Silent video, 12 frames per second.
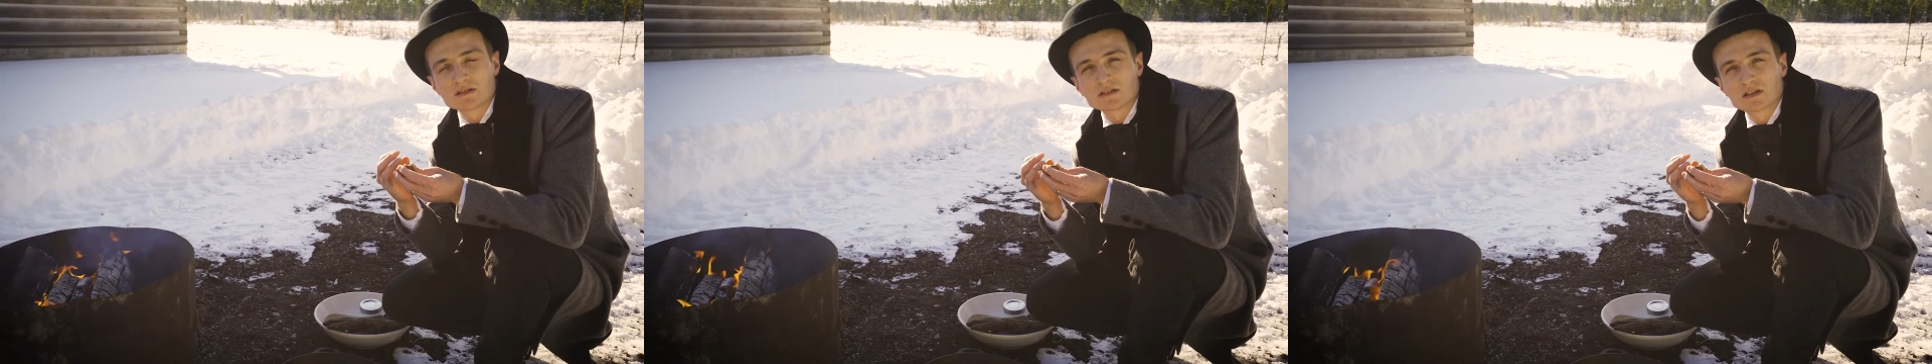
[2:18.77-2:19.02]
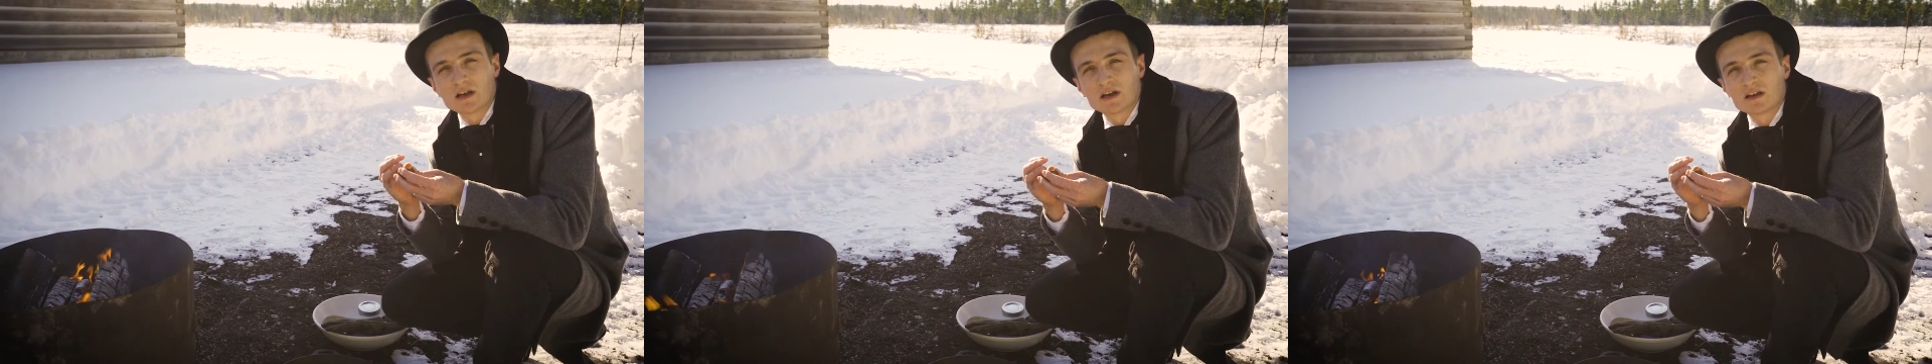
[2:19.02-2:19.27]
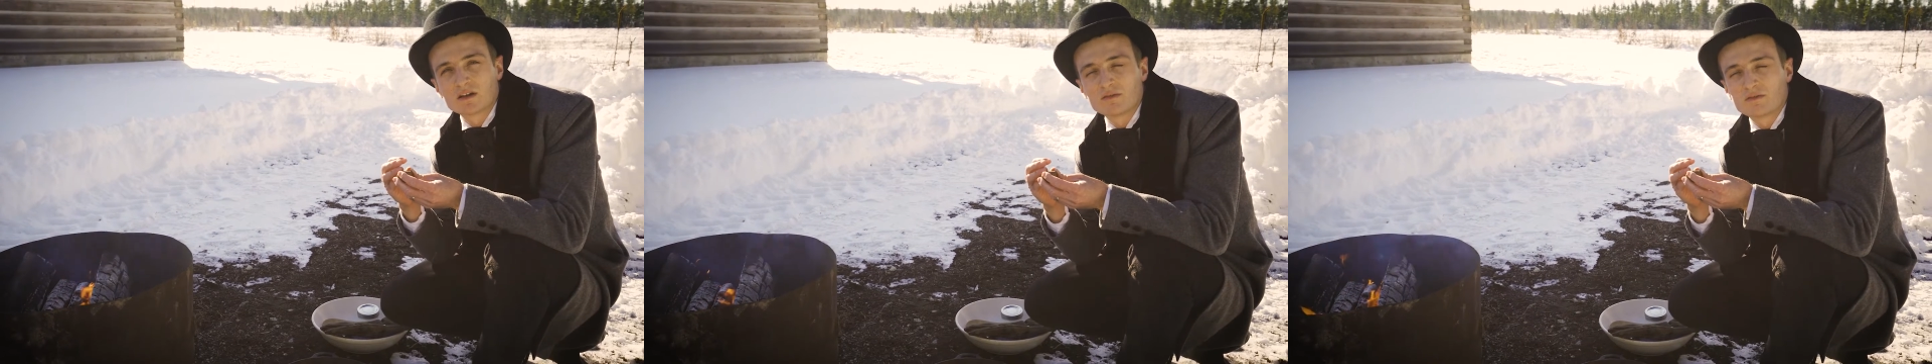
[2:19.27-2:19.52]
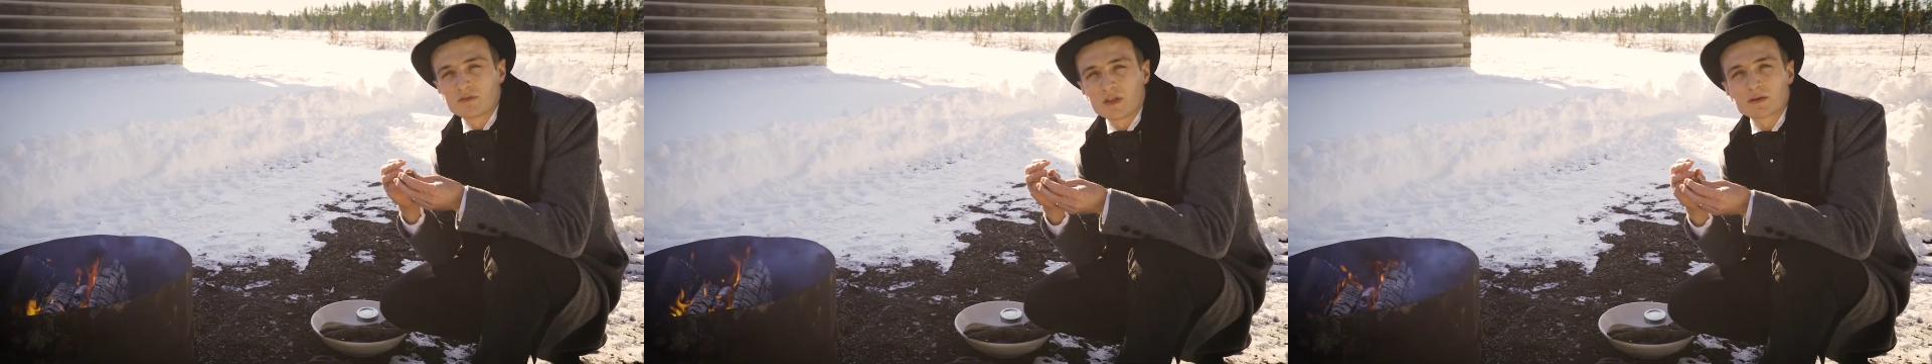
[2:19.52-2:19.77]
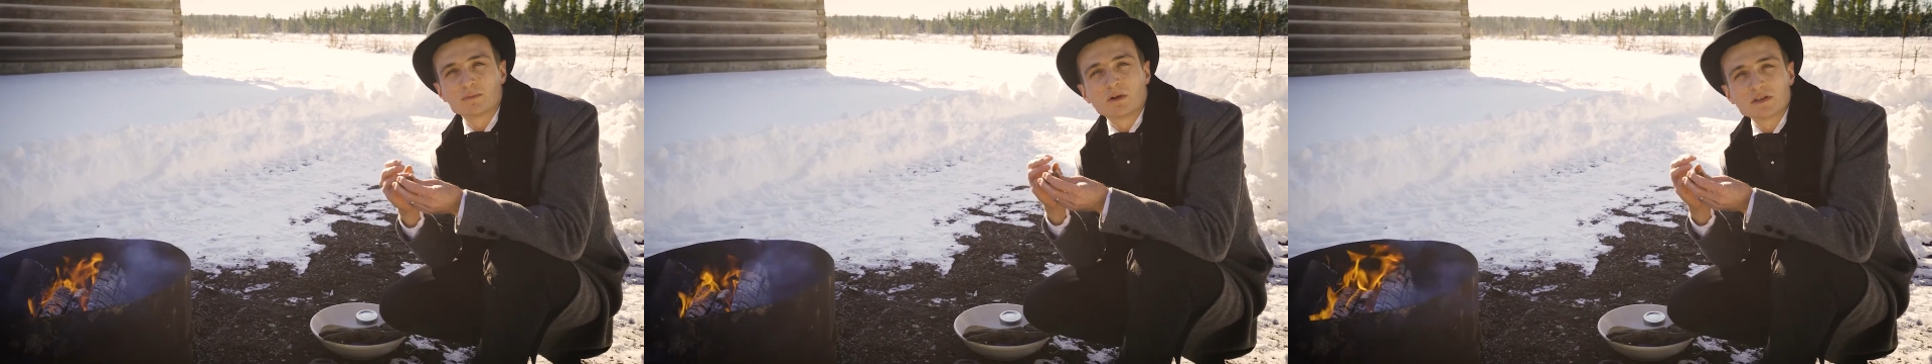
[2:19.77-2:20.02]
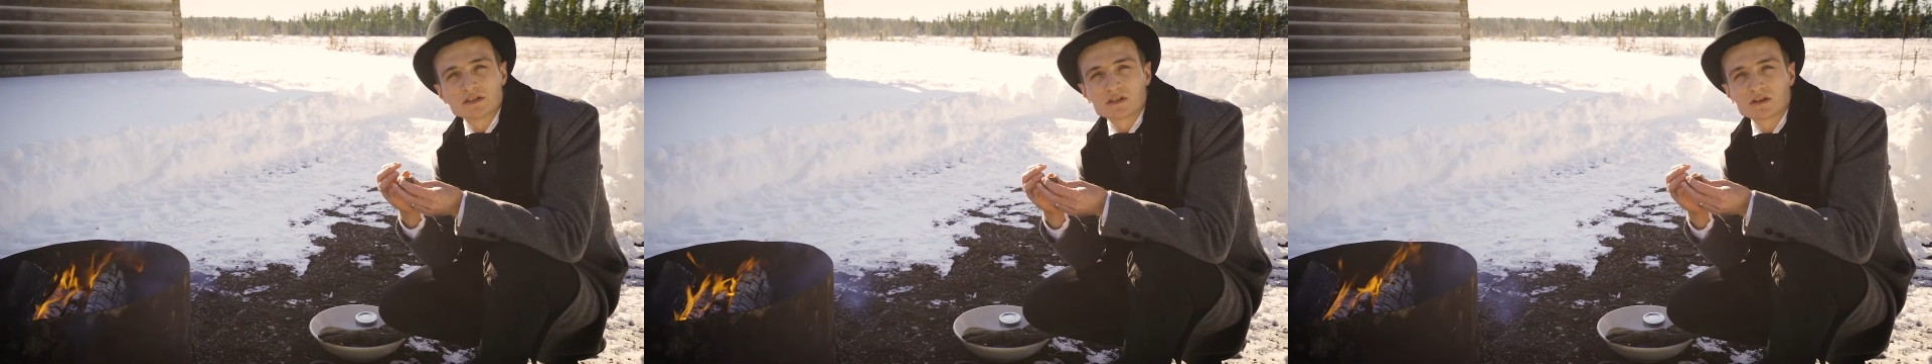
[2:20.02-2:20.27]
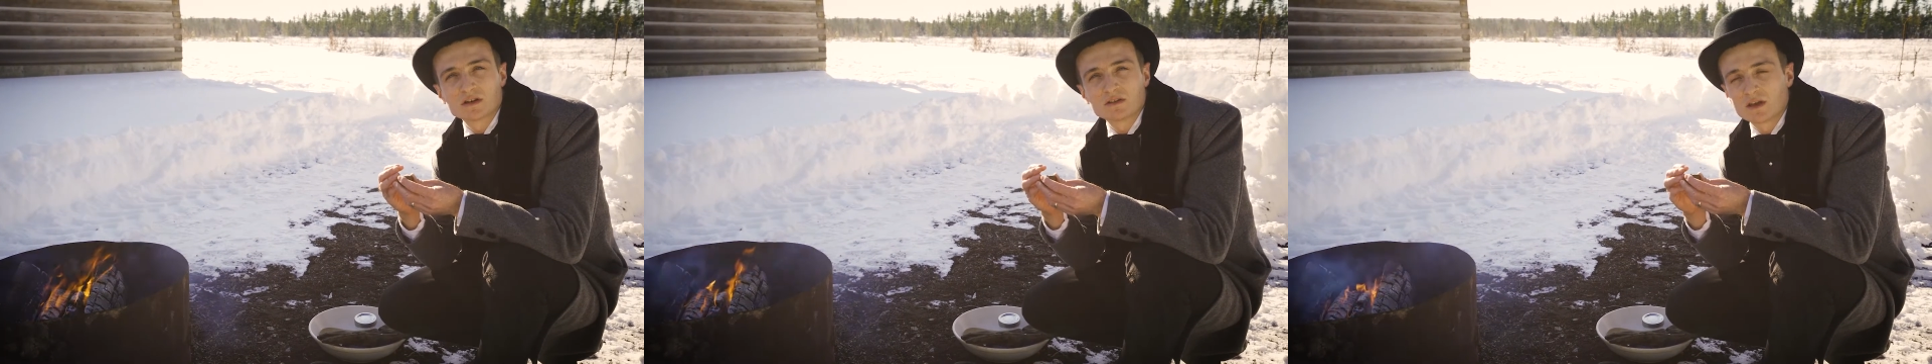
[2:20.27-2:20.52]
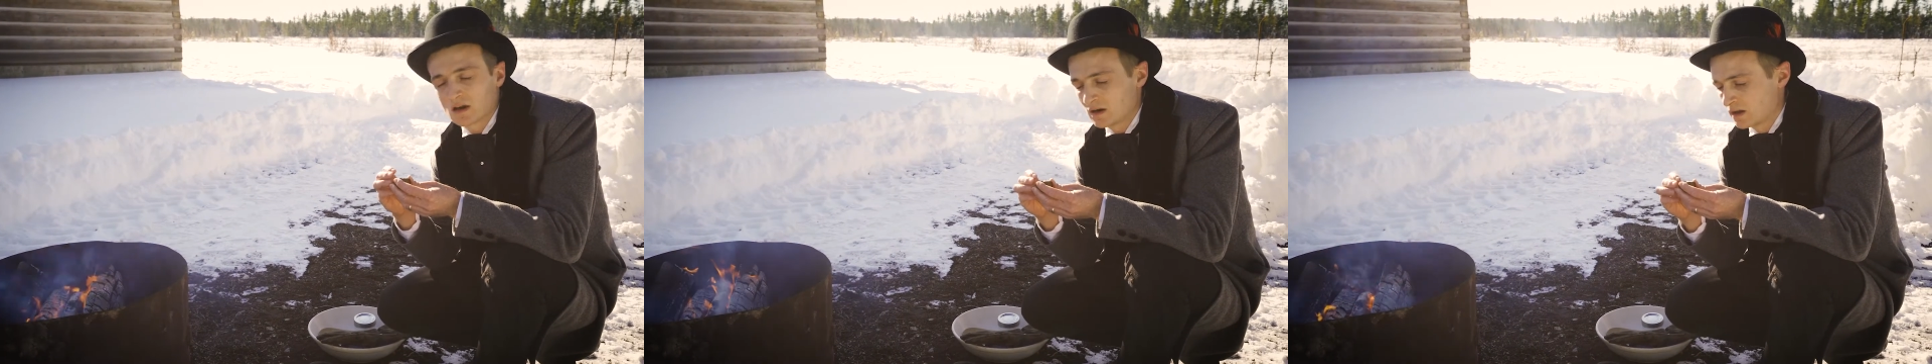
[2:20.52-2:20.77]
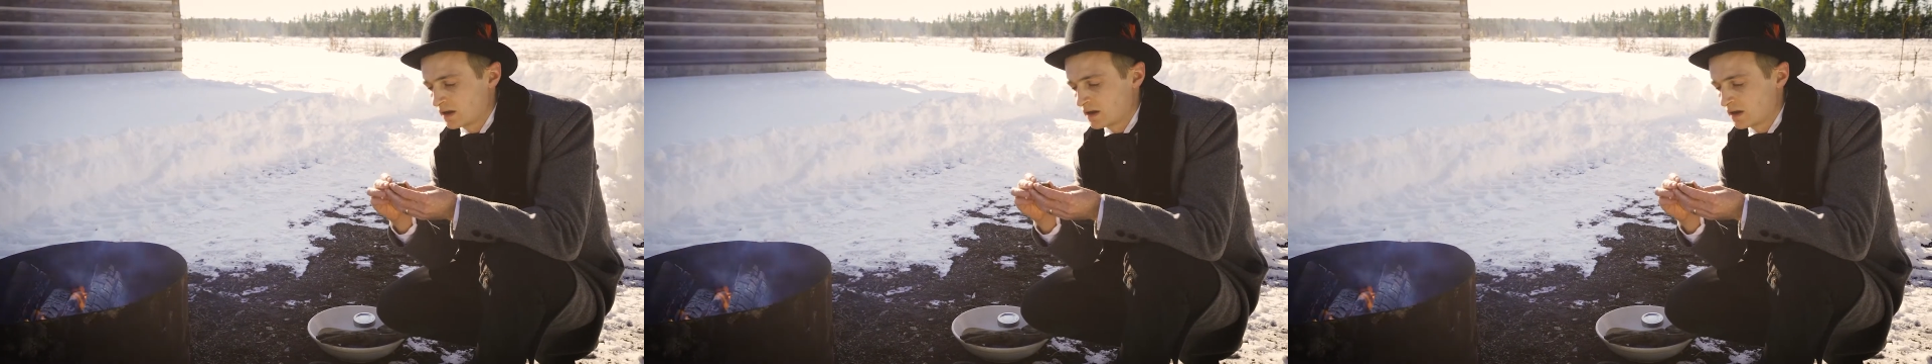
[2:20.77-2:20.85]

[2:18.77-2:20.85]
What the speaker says: There's a lot of moisture in there.